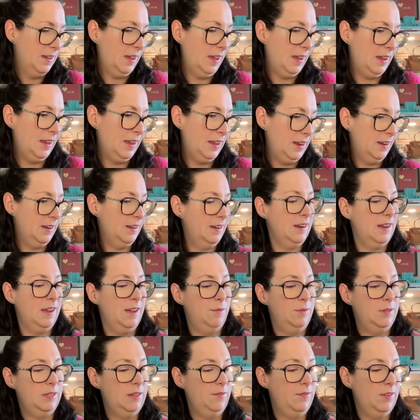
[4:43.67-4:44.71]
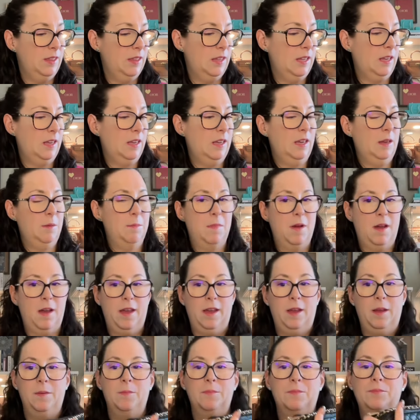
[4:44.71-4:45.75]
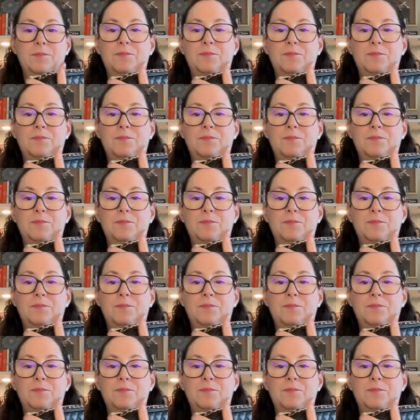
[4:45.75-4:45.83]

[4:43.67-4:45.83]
and I was even thinking my